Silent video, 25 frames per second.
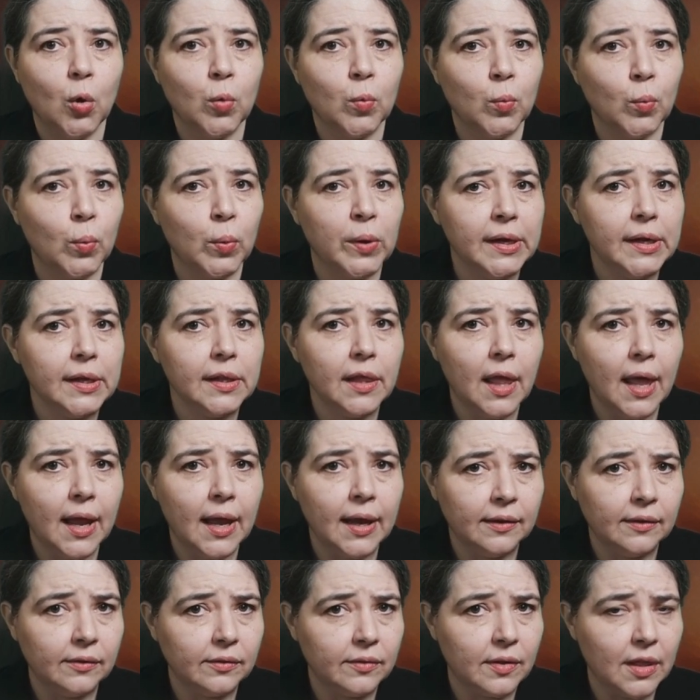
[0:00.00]

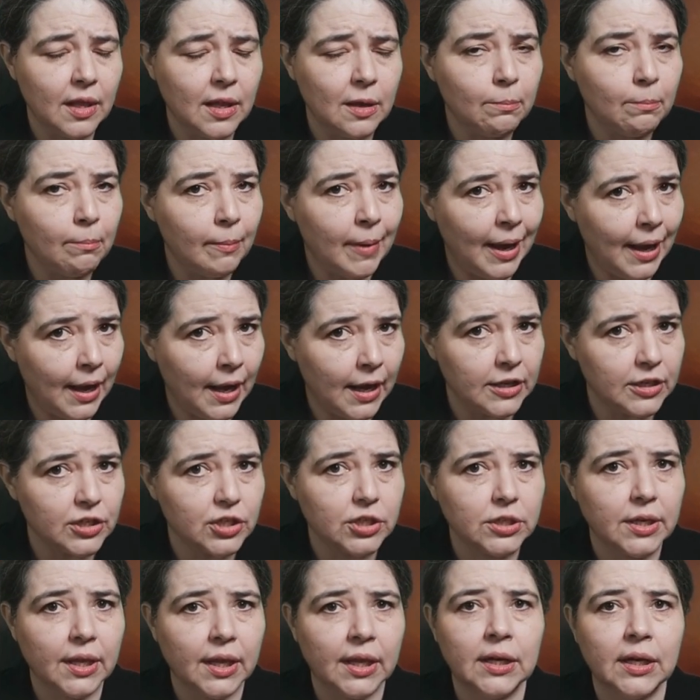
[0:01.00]
realized they
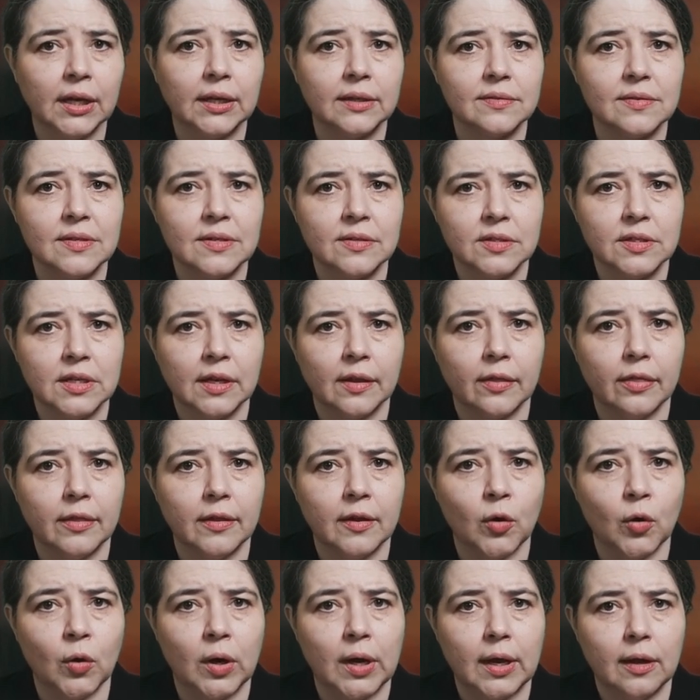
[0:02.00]
matched an existing
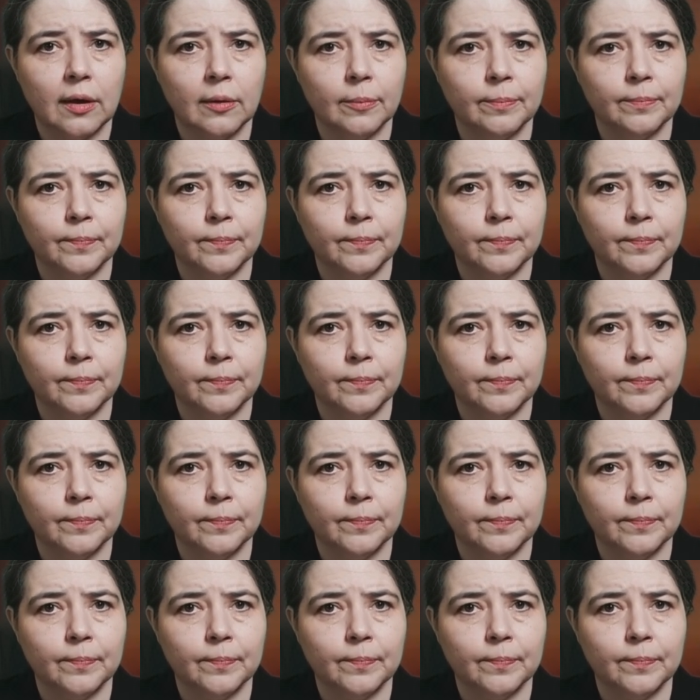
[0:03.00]
theory.